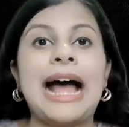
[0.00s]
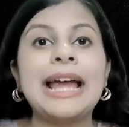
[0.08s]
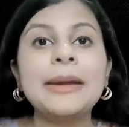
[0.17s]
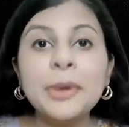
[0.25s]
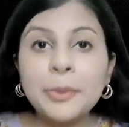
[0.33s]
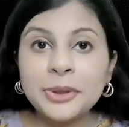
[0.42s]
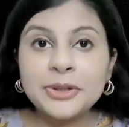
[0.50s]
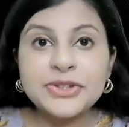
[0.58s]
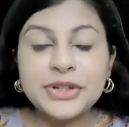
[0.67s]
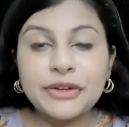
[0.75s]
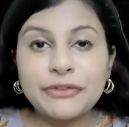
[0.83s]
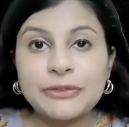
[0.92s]
I am a
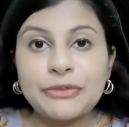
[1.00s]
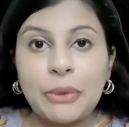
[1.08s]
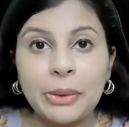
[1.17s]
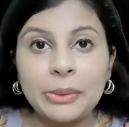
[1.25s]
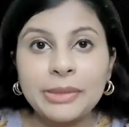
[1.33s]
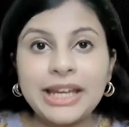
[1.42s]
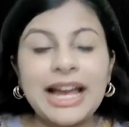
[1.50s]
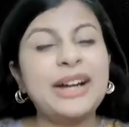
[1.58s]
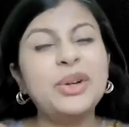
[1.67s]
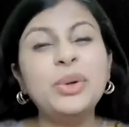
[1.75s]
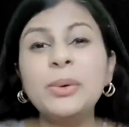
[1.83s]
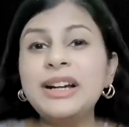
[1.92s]
person, if you follow me,
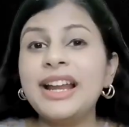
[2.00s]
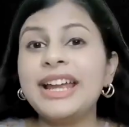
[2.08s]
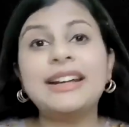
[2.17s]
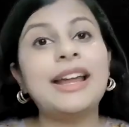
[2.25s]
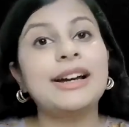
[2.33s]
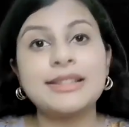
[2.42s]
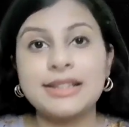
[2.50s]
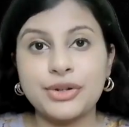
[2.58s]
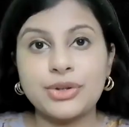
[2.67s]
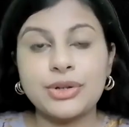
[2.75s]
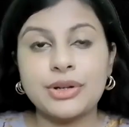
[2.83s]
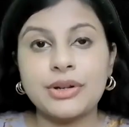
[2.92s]
I don't like
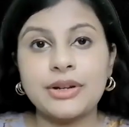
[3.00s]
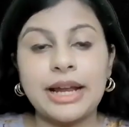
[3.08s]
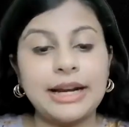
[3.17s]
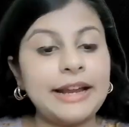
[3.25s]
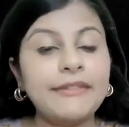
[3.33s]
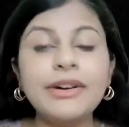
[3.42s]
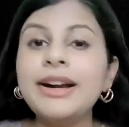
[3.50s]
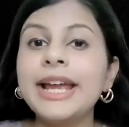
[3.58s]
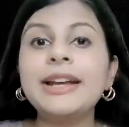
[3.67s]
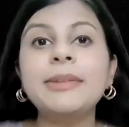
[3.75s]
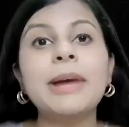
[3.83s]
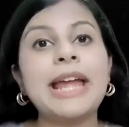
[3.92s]
taxation. I never
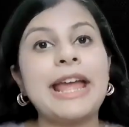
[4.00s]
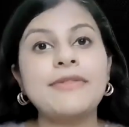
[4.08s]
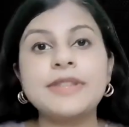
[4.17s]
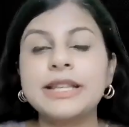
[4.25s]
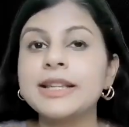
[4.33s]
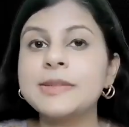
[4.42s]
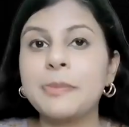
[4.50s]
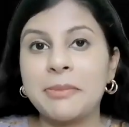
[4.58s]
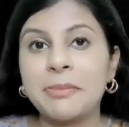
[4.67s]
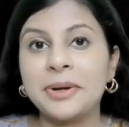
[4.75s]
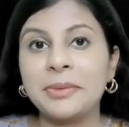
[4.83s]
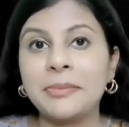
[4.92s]
liked my F6
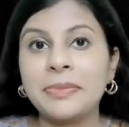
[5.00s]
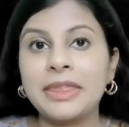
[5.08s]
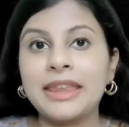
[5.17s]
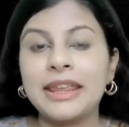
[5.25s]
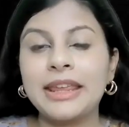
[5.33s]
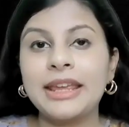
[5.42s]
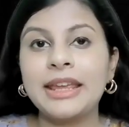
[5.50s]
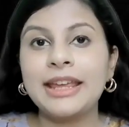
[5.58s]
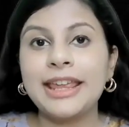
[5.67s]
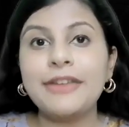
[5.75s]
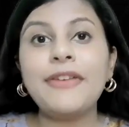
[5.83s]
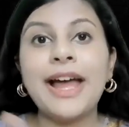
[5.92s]
paper.
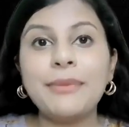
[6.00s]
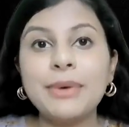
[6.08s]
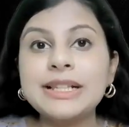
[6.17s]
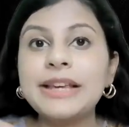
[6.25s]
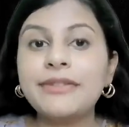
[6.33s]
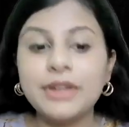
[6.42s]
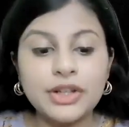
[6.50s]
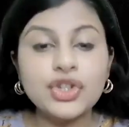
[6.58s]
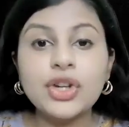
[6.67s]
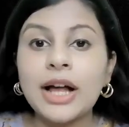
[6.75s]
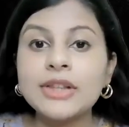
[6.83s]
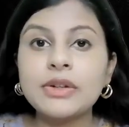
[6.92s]
If I was given the
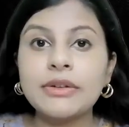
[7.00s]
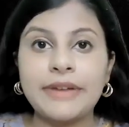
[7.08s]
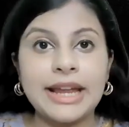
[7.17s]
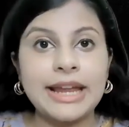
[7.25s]
chance of